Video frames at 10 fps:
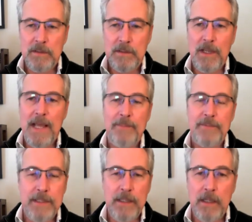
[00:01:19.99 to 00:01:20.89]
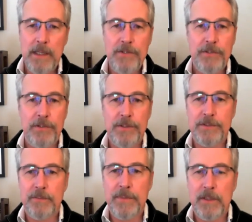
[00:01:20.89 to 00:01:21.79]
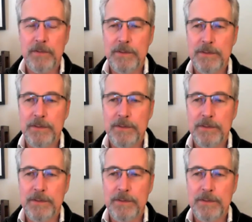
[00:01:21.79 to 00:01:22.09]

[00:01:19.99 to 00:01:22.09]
collapsing glaciers, about,